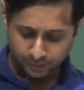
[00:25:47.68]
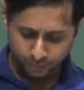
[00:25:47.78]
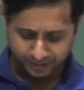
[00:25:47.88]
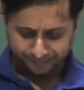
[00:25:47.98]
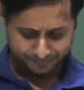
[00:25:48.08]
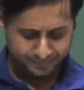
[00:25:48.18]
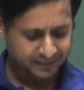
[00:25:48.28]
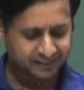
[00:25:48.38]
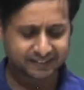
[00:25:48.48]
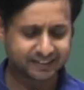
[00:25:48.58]
Okay,
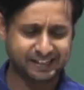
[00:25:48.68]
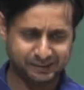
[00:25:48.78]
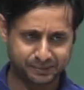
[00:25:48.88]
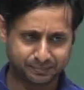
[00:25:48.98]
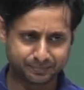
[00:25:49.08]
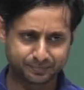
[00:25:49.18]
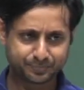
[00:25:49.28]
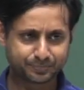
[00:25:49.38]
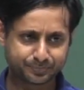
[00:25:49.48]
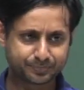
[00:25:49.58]
this is great,
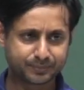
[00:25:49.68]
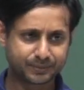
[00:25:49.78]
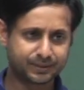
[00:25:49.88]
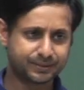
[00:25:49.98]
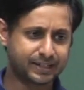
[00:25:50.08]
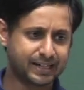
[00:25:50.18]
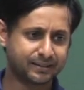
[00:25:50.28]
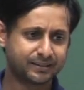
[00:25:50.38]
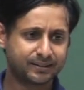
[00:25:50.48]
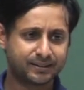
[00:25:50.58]

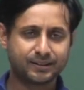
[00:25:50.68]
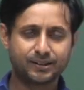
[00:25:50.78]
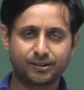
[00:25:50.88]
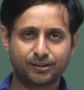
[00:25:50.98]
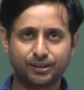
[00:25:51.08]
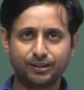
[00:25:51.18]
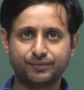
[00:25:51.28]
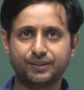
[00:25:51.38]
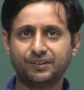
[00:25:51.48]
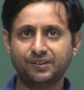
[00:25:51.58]
right? All
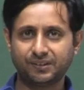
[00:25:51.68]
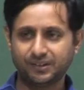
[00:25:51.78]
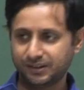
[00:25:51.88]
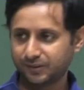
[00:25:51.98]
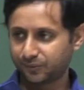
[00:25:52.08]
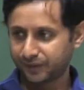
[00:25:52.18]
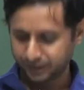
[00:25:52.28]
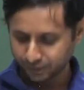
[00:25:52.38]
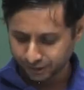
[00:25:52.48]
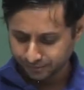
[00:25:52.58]
of this is
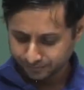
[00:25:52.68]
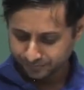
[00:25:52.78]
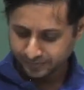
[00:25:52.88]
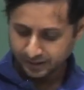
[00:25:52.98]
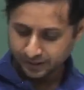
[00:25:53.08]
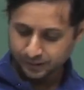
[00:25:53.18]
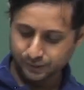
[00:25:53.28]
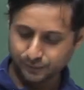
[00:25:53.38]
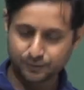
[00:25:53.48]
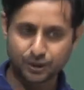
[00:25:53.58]
very good.
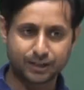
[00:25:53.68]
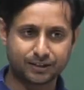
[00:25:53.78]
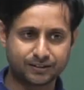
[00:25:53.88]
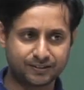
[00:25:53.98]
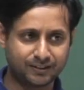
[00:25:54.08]
You've got a